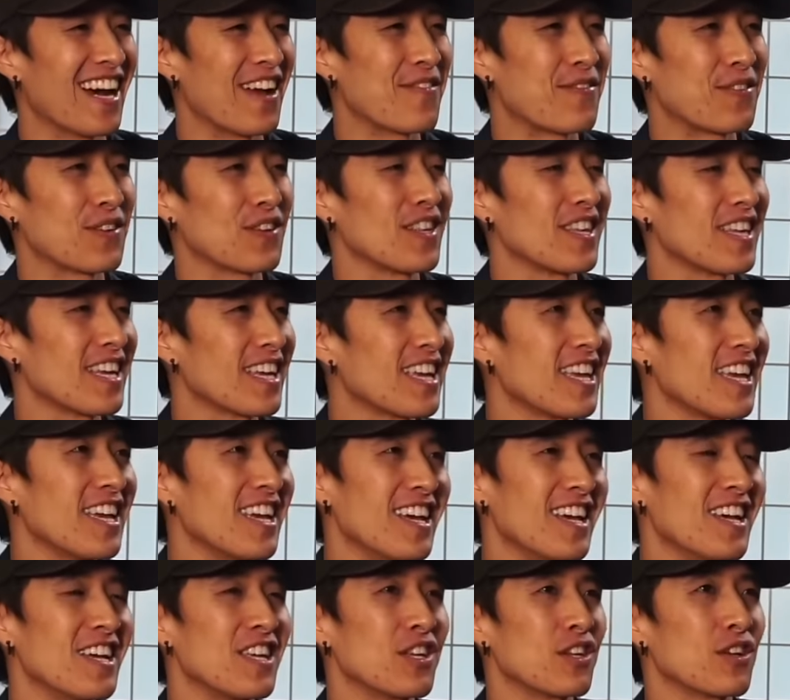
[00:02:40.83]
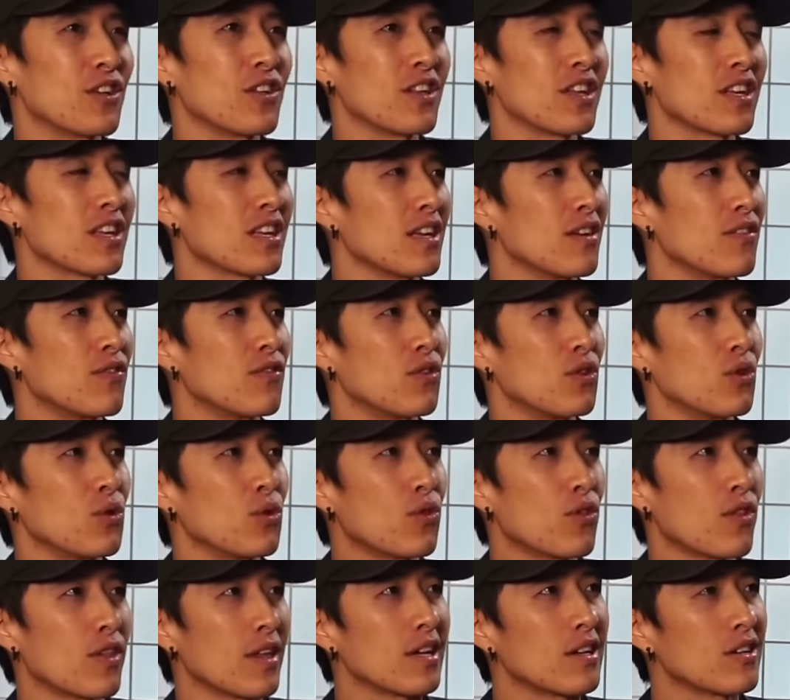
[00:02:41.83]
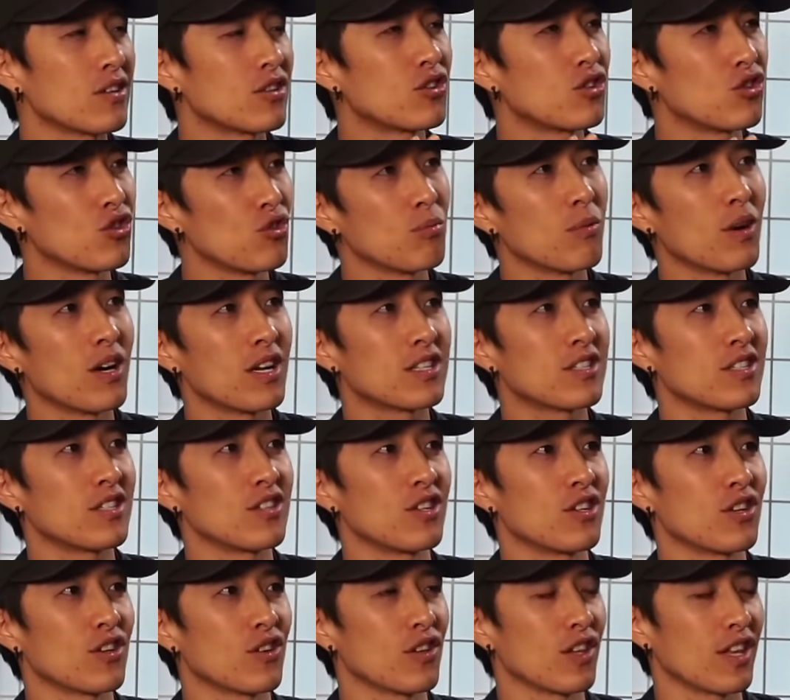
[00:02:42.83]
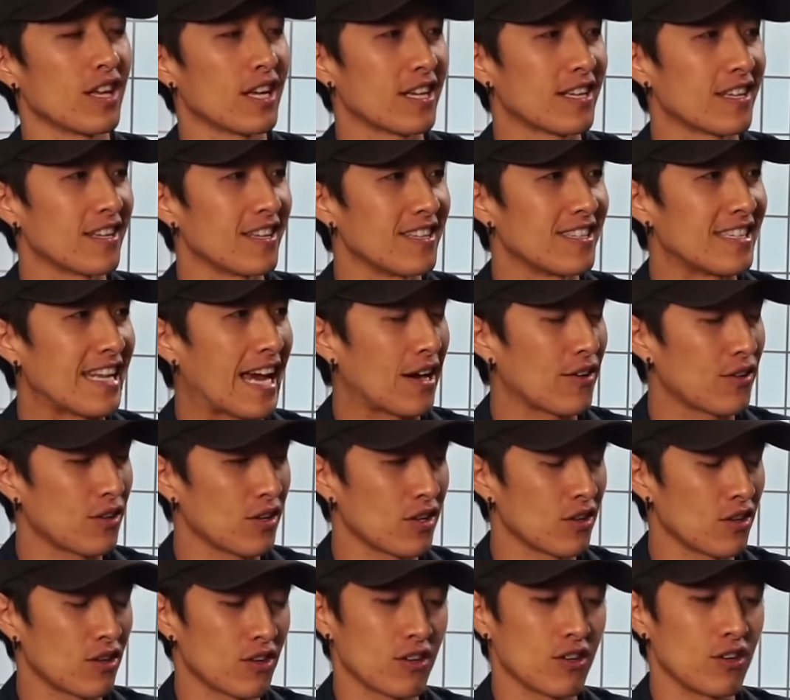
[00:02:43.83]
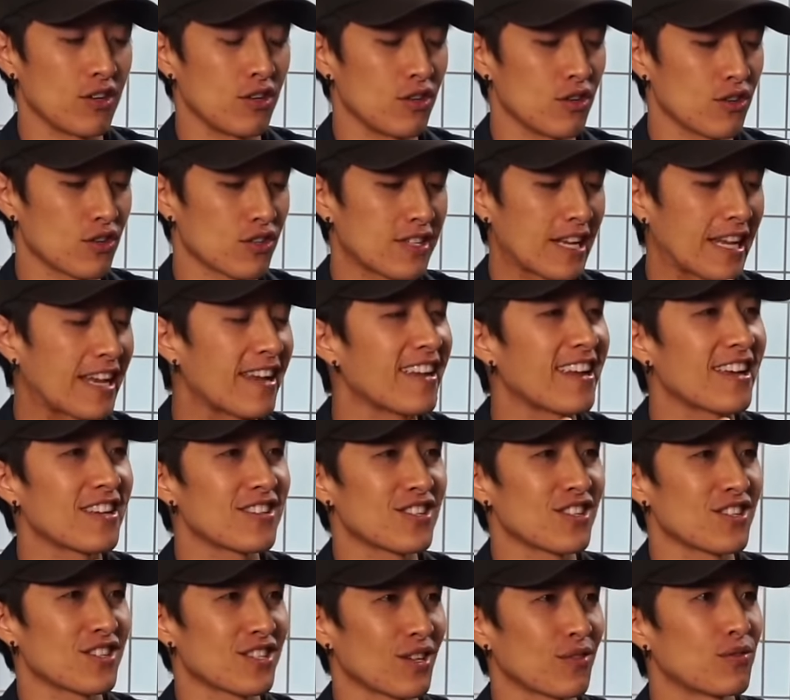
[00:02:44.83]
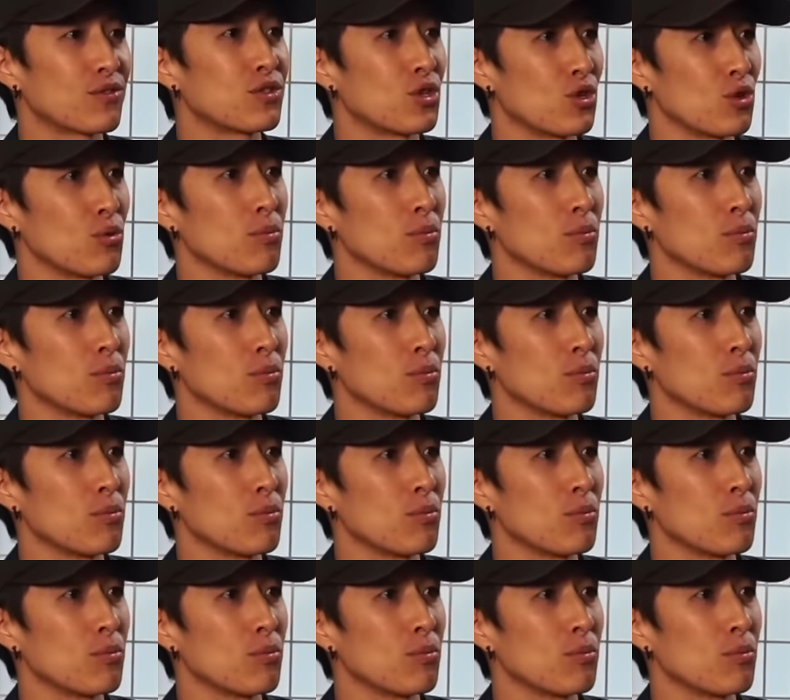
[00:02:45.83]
I feel like you know like if you think too much and you're like doubting or you're second guessing yourself too